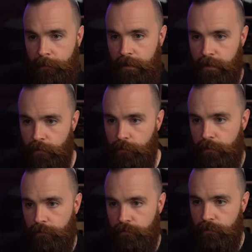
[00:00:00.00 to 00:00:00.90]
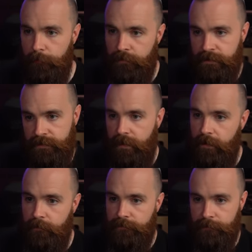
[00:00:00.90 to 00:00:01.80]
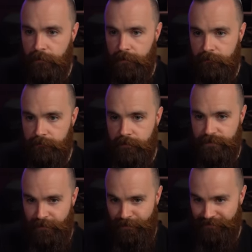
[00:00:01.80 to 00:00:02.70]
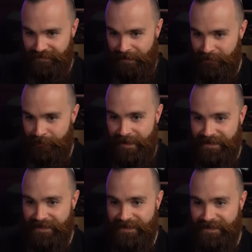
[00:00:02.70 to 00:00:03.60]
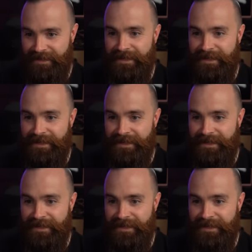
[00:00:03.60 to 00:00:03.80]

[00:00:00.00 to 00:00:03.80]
Up arrow a billion times, I'm gonna, so I don't have to type the command in again.